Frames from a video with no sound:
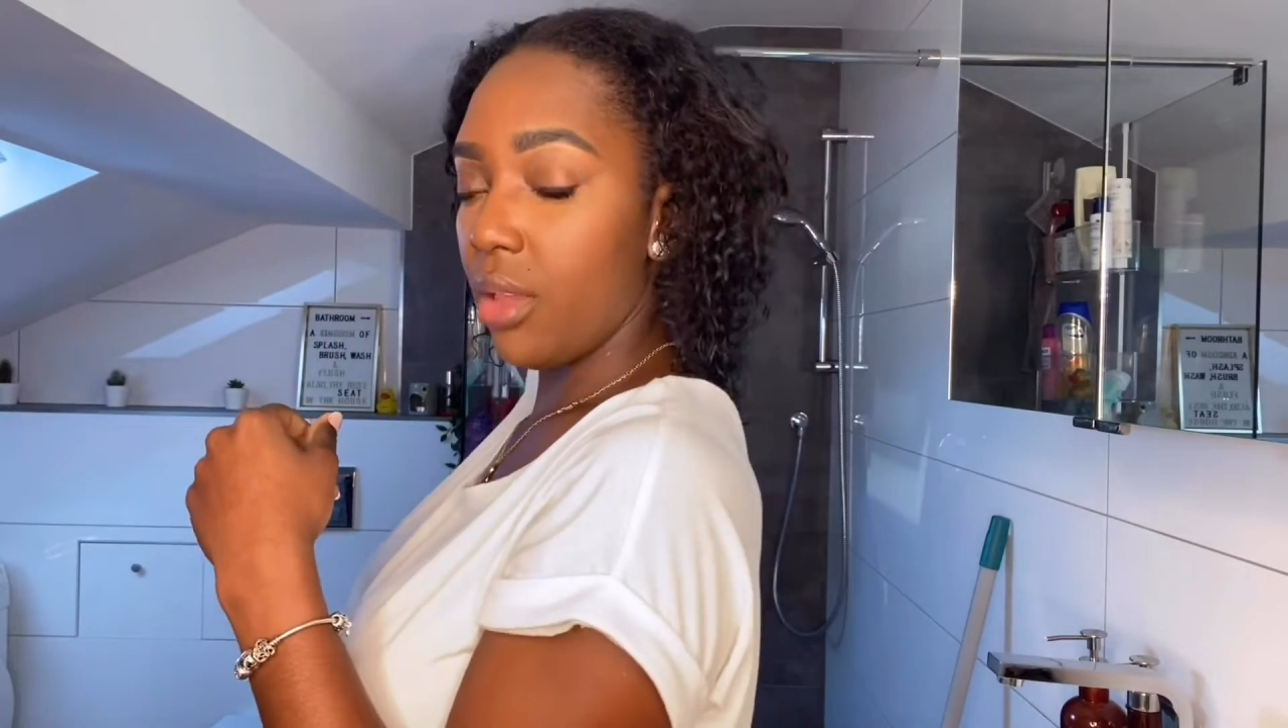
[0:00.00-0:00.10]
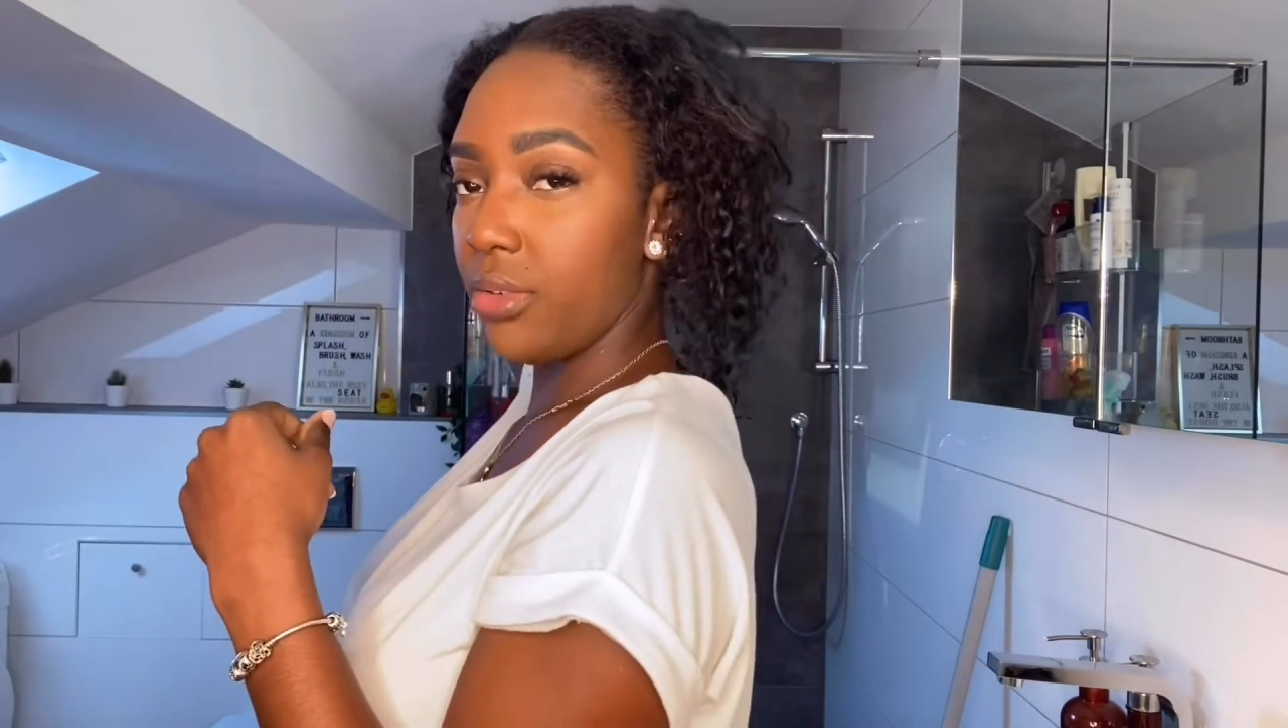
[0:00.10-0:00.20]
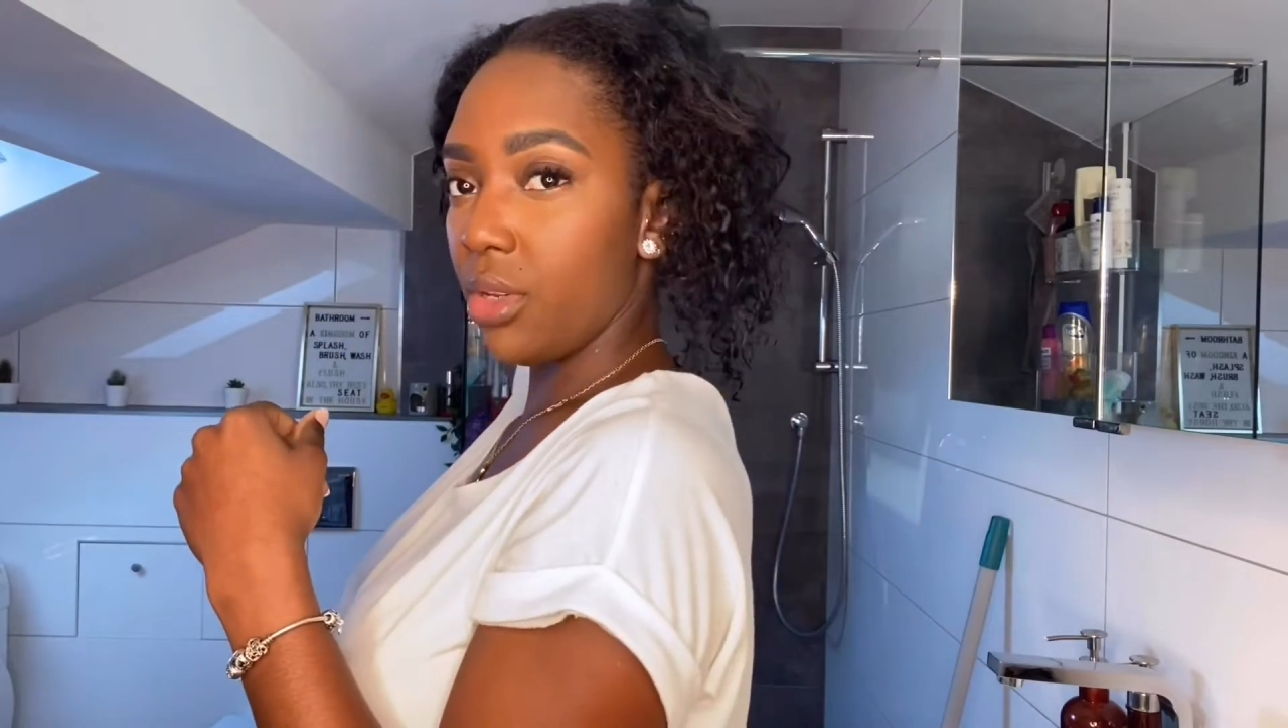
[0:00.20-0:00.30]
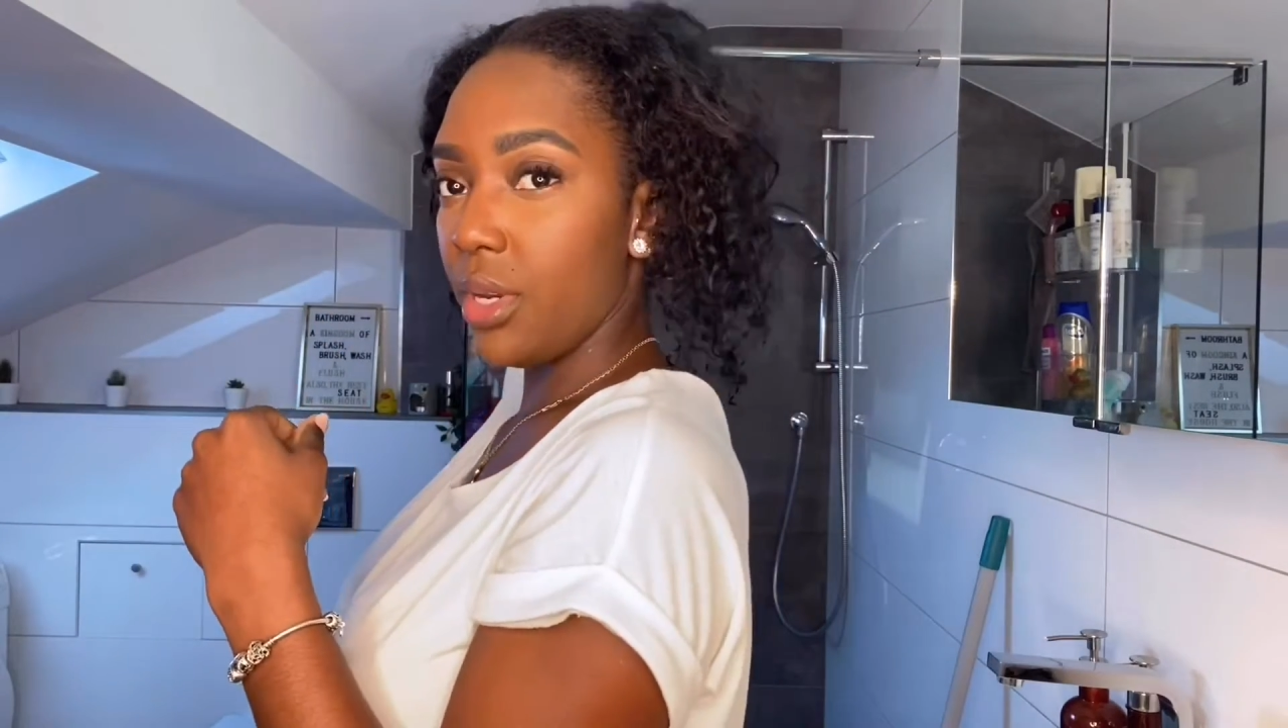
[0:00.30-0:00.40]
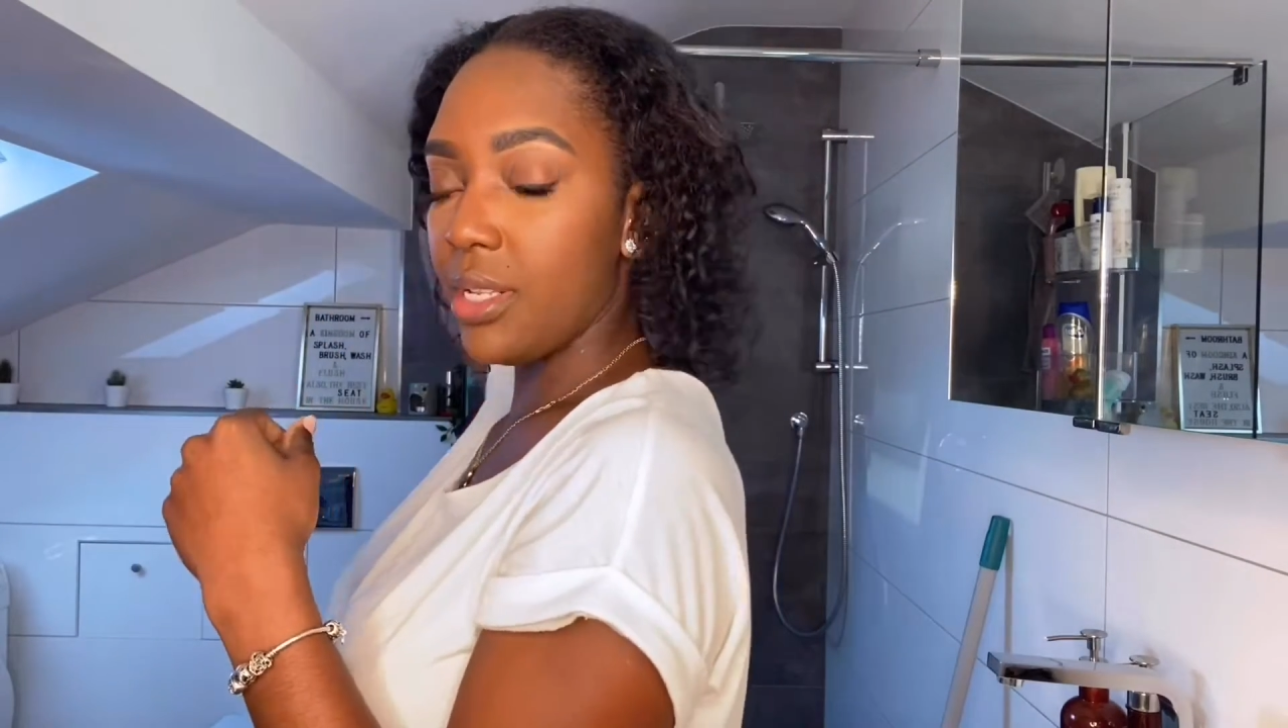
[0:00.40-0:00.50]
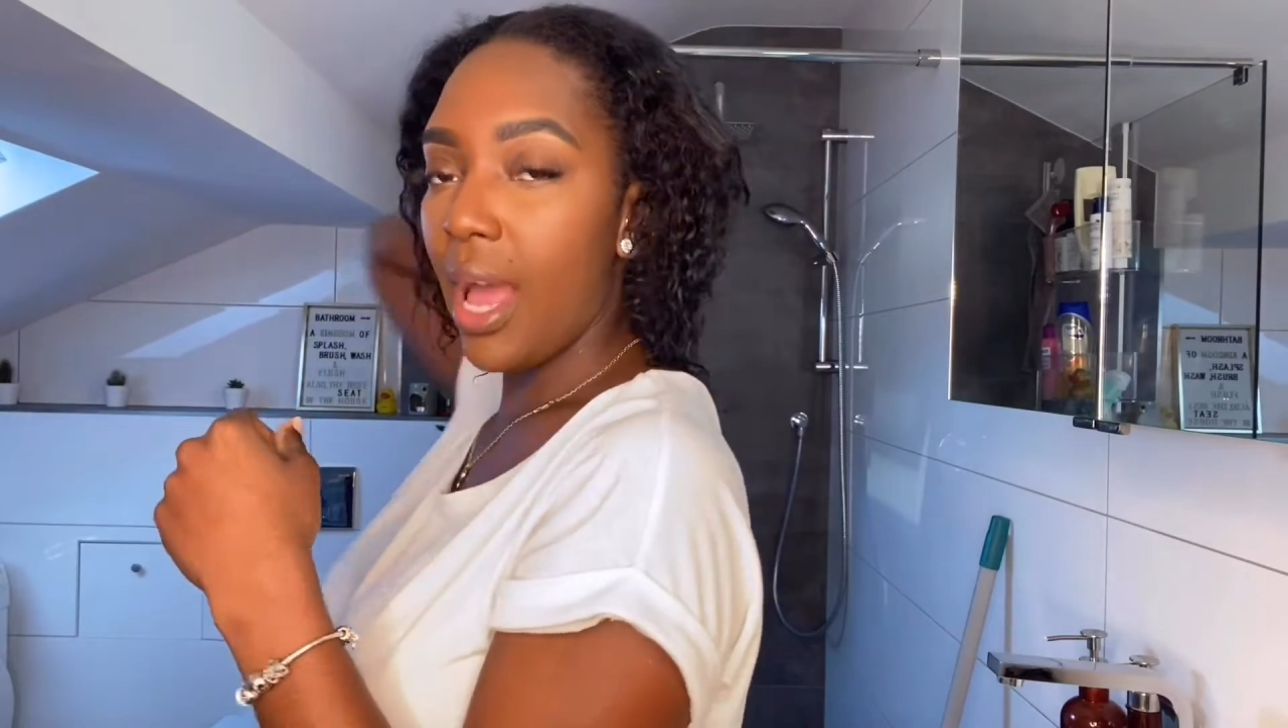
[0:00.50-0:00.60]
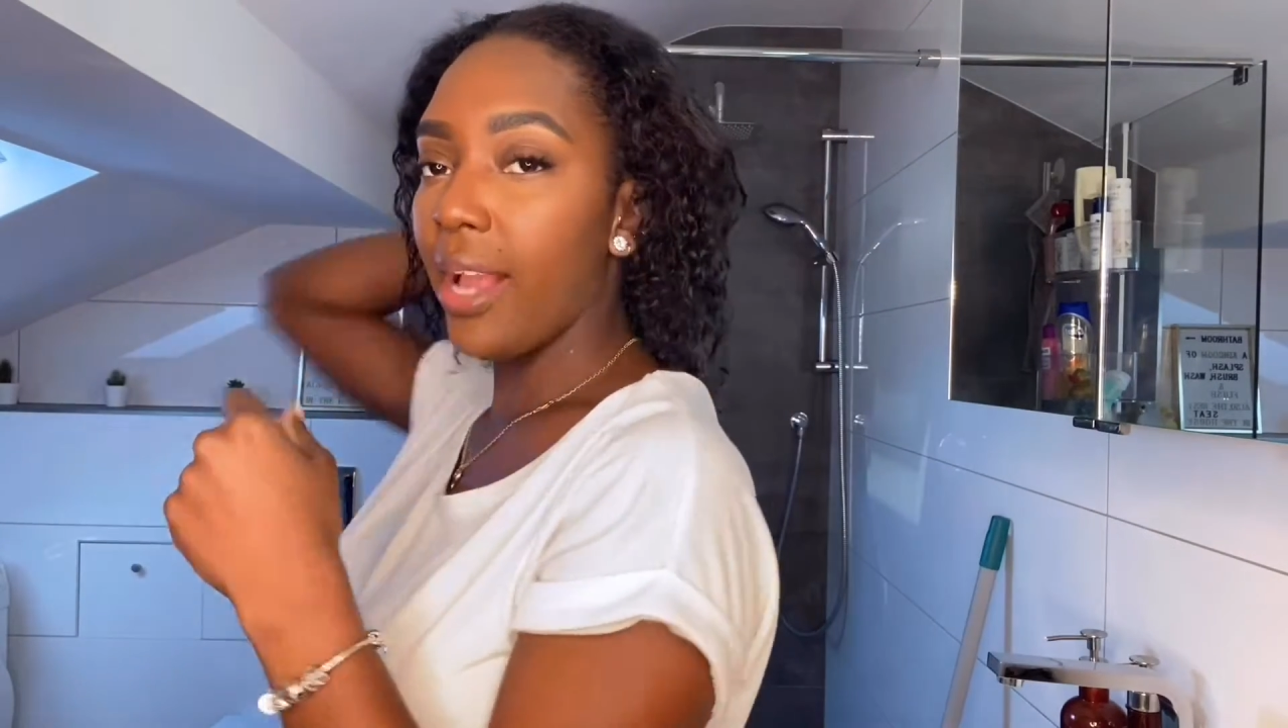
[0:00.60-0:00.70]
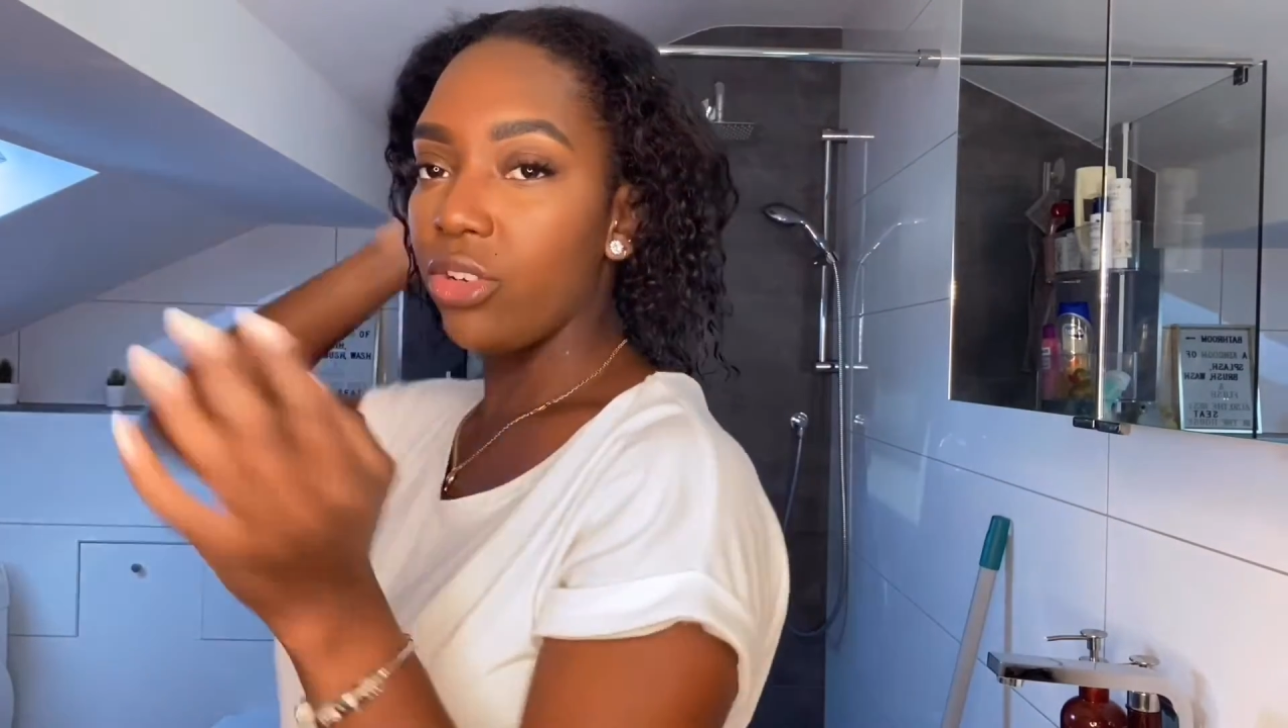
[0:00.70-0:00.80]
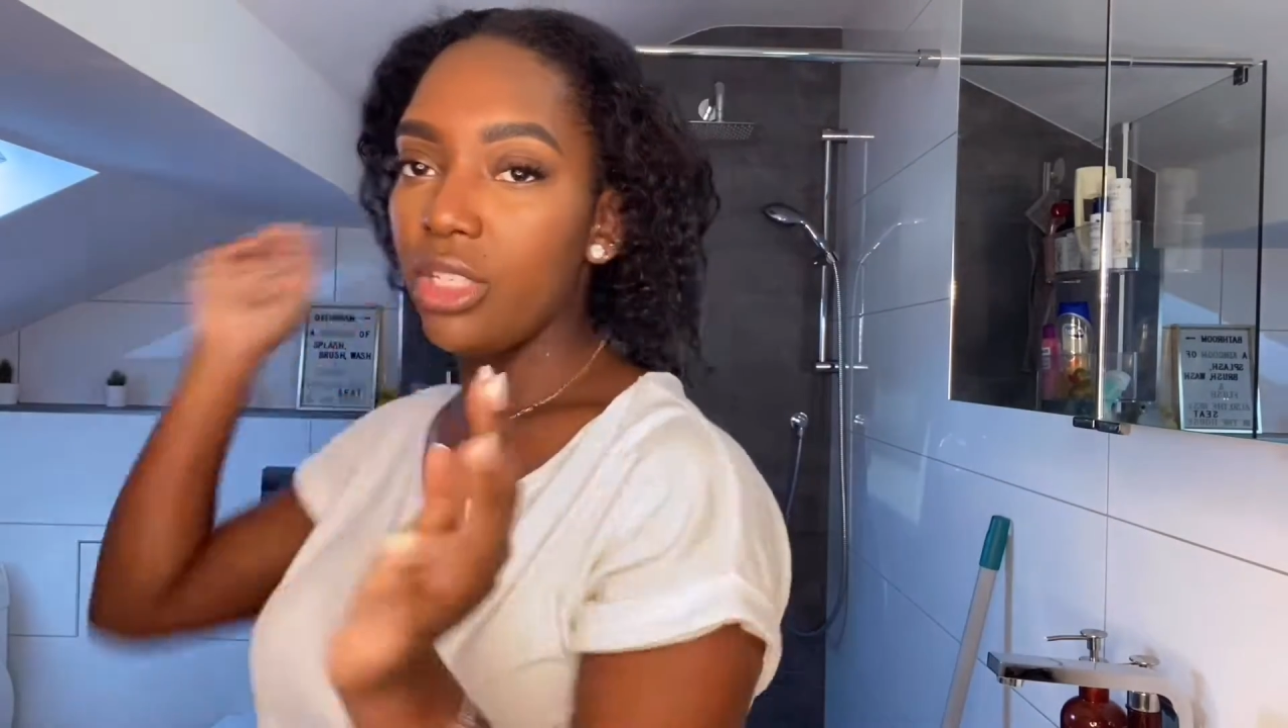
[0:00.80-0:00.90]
so it actually